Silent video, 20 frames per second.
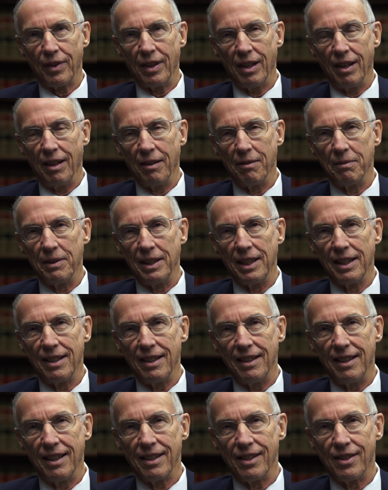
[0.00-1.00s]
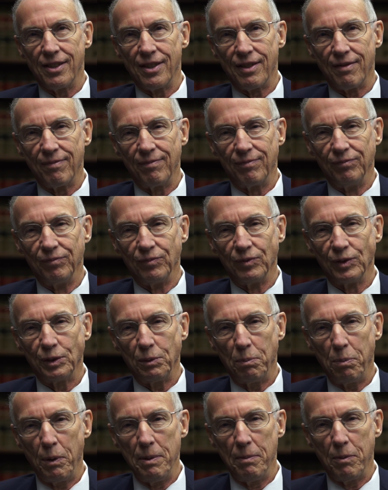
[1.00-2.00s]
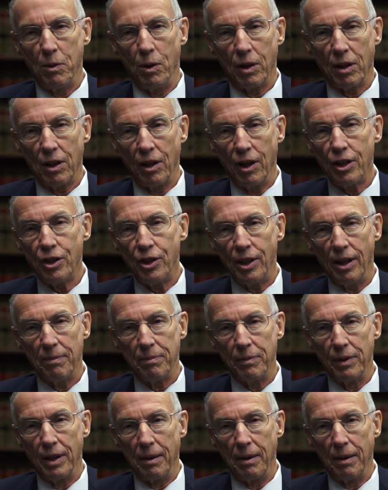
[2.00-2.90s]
into this Supreme Court clerkship.